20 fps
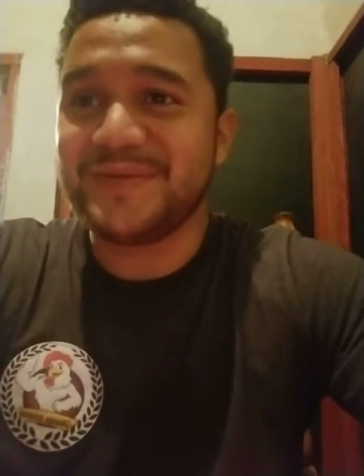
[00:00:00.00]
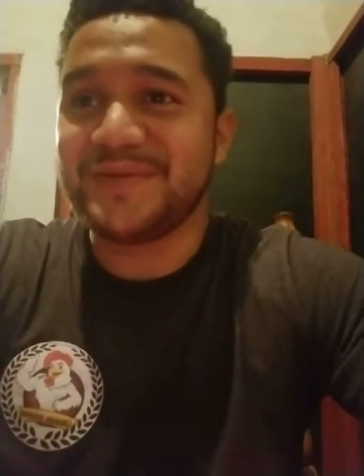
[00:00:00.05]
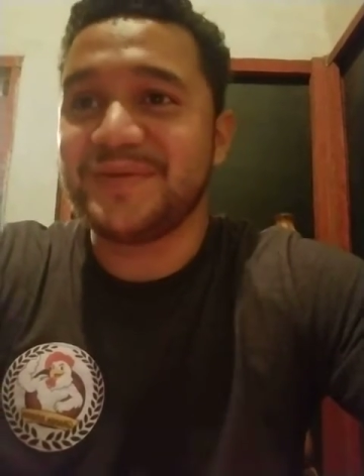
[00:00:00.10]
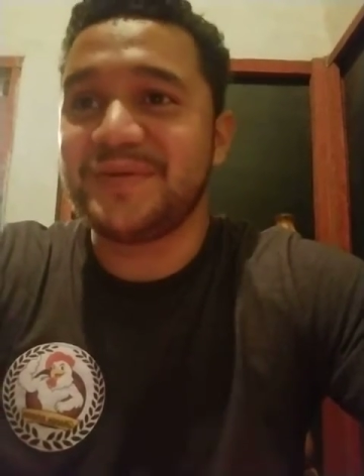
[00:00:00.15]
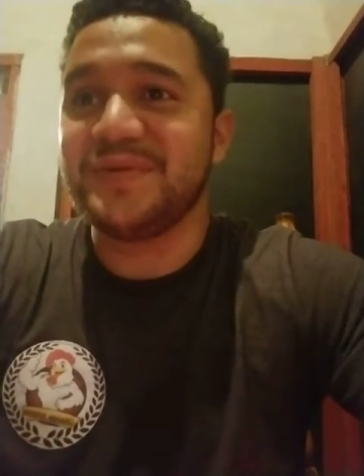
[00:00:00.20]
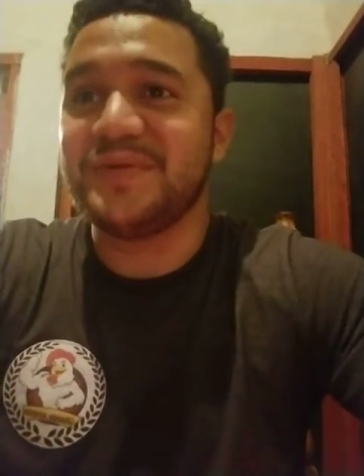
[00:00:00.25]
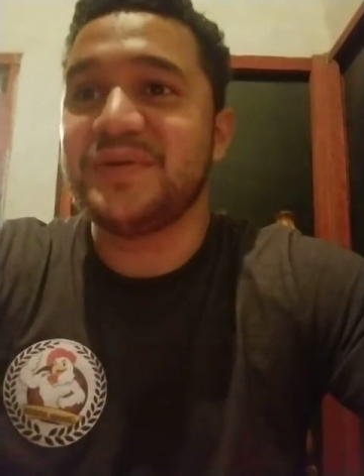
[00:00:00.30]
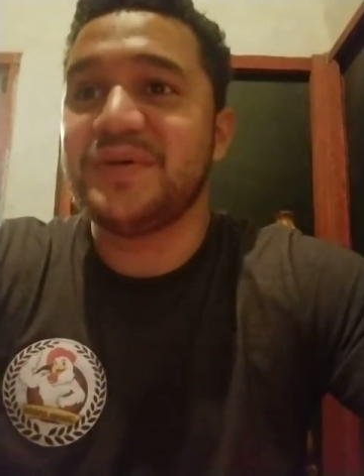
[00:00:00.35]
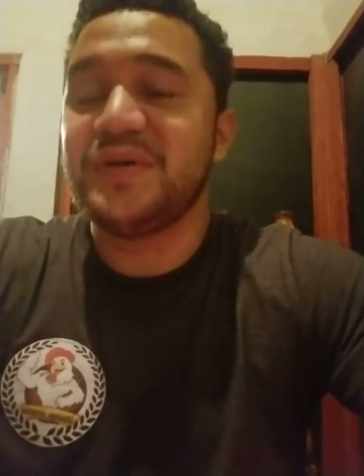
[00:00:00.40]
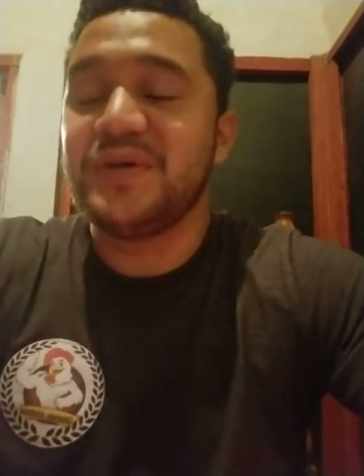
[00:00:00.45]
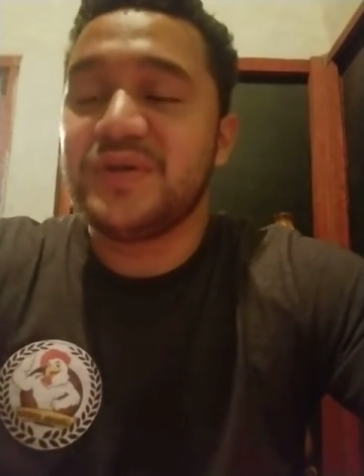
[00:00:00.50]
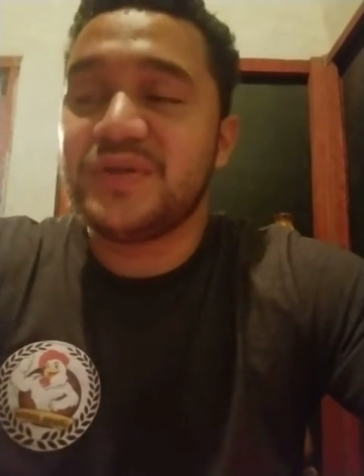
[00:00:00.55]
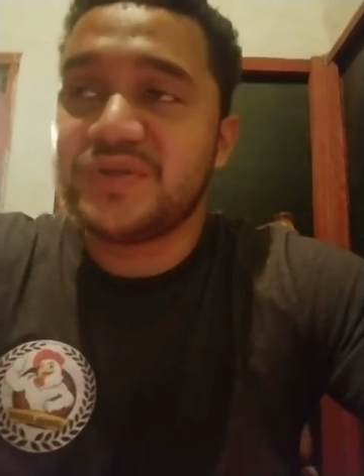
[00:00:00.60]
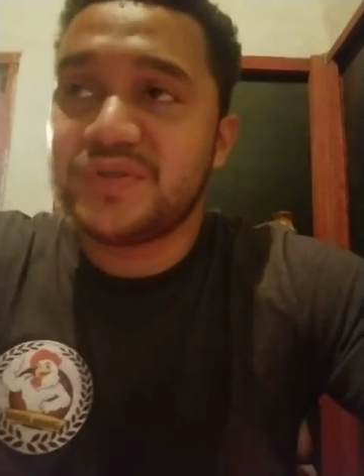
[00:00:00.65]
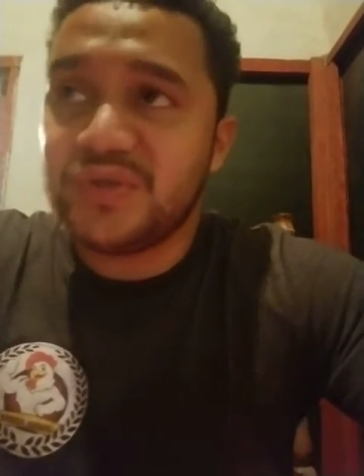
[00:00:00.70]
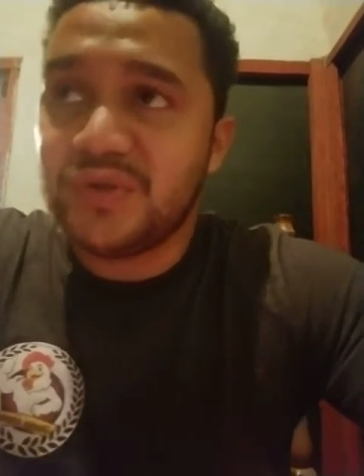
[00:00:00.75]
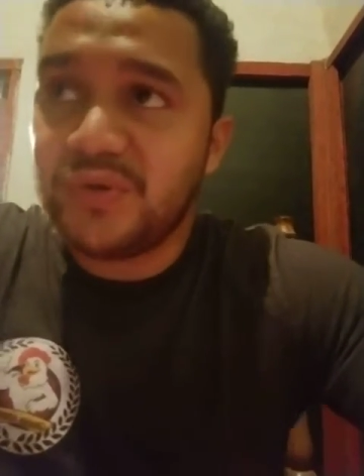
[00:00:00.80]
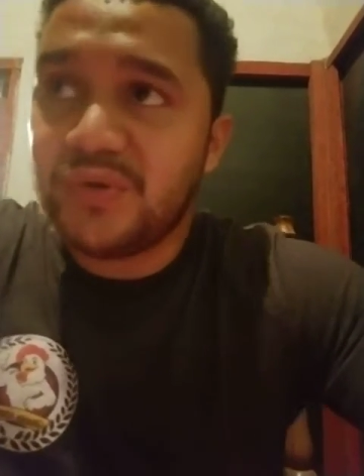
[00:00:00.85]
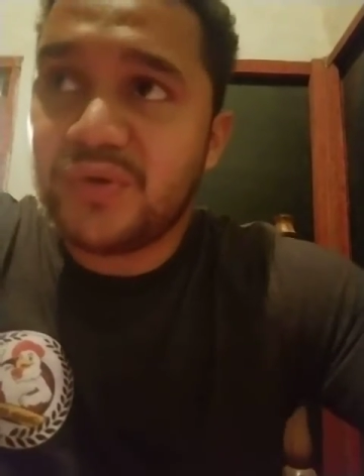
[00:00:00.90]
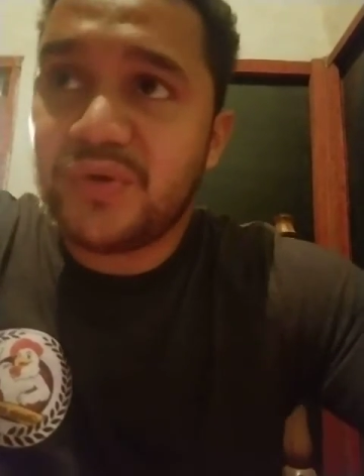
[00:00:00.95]
So
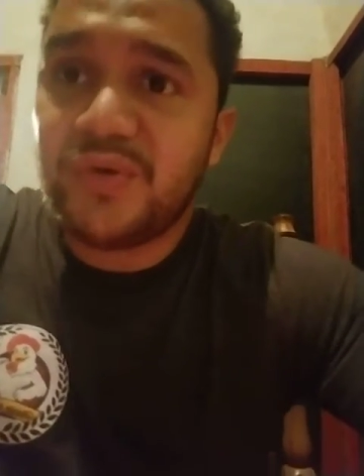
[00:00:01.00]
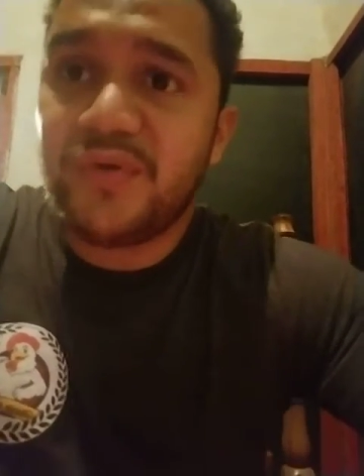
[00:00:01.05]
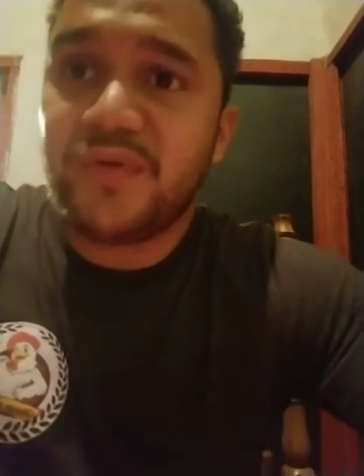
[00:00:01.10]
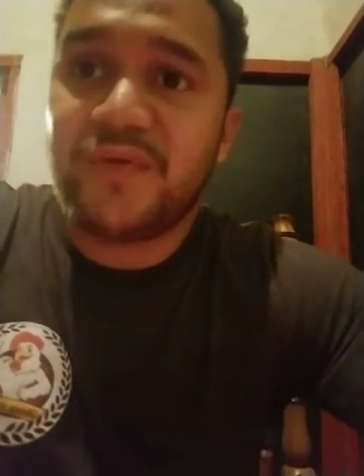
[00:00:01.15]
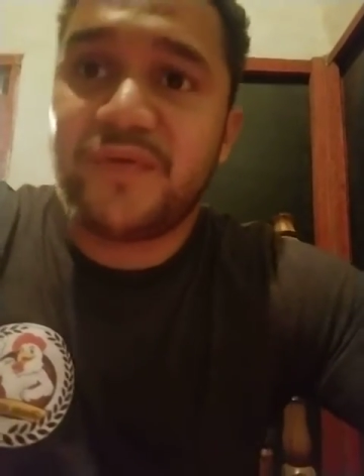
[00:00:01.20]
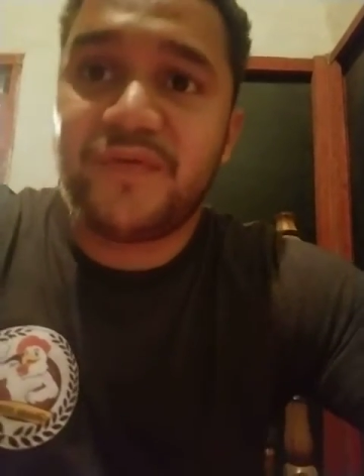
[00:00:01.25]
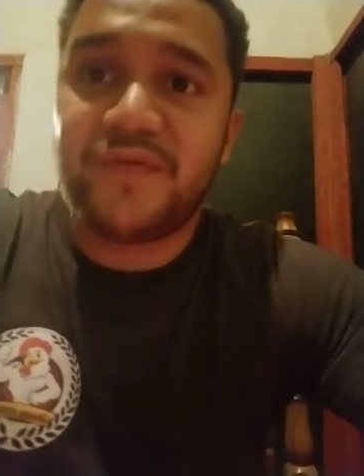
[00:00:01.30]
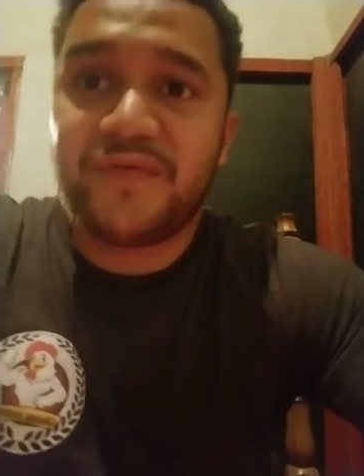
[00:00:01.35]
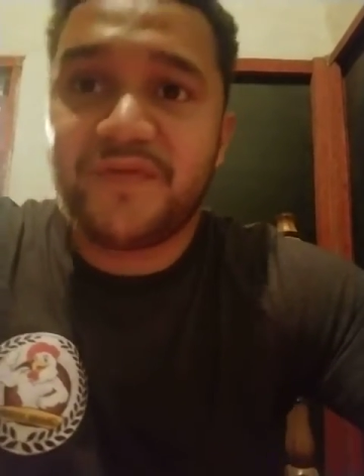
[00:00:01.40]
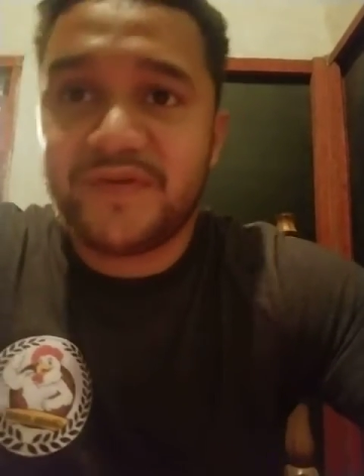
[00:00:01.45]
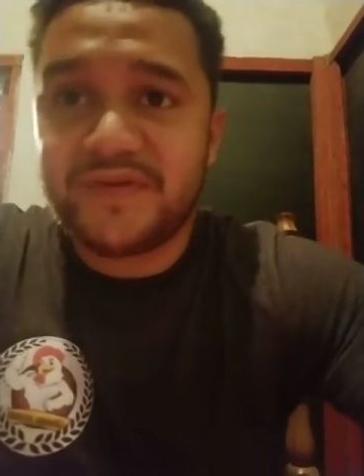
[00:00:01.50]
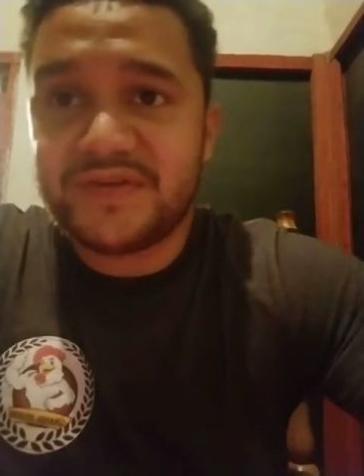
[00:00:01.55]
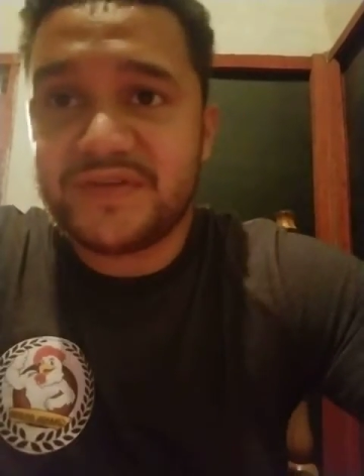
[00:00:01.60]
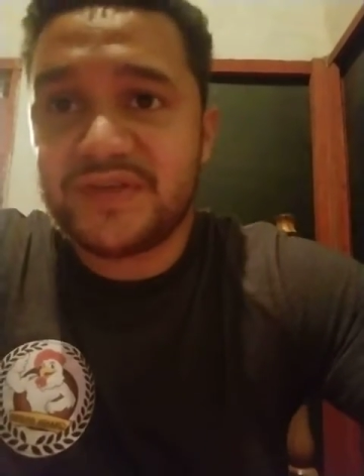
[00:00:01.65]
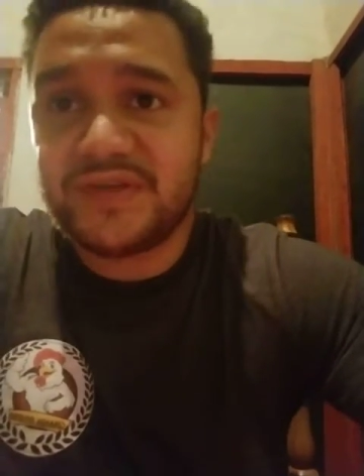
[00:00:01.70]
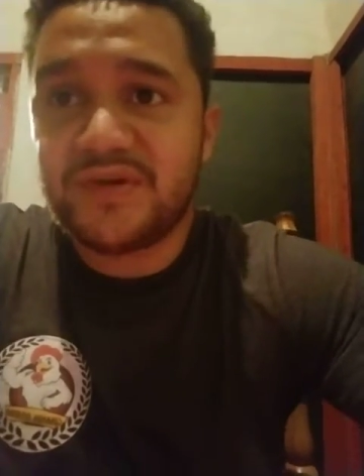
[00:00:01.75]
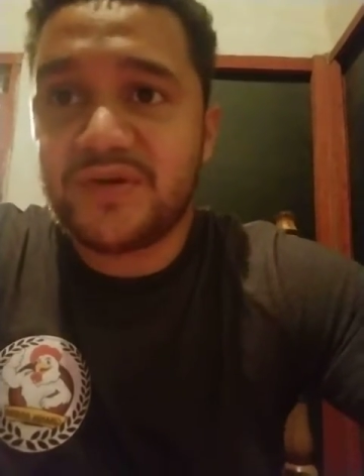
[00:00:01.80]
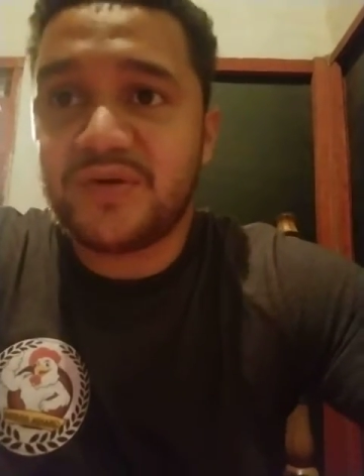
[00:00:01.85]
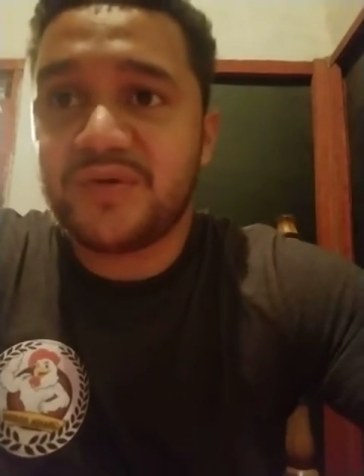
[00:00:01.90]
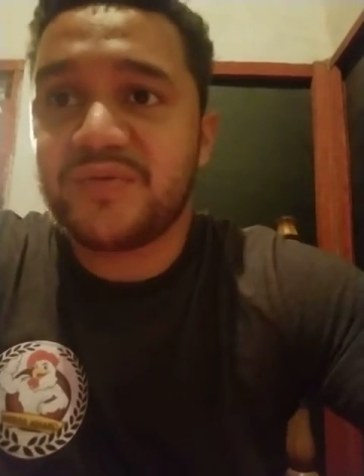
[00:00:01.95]
total
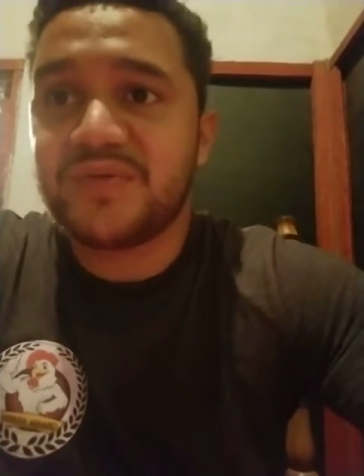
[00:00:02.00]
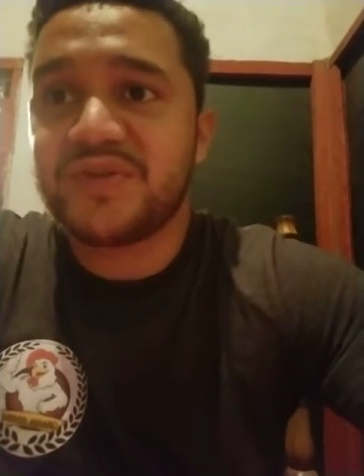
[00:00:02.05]
physical